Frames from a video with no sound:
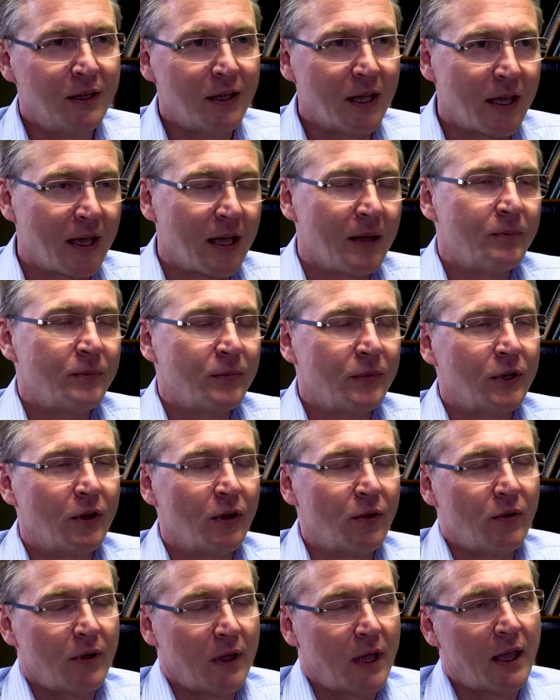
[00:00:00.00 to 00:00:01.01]

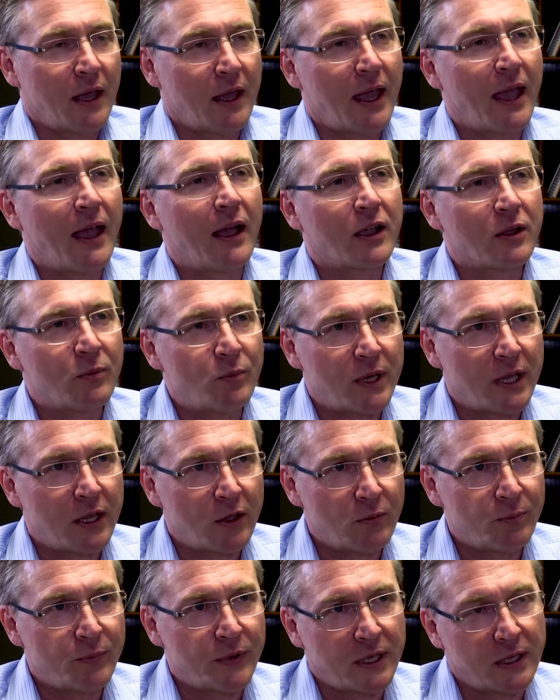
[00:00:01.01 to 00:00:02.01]
how can we
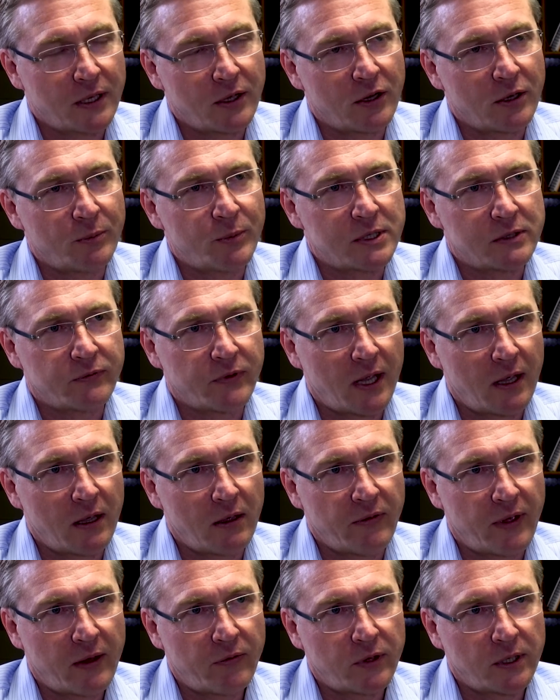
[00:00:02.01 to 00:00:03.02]
help the economies
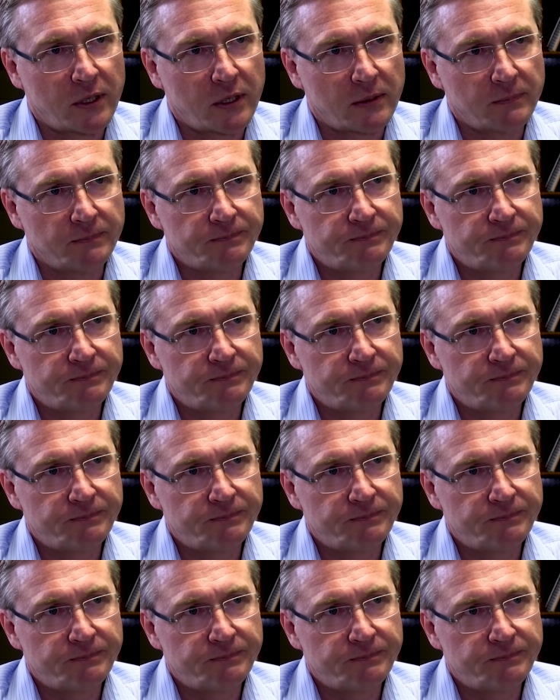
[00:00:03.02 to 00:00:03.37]
of Africa.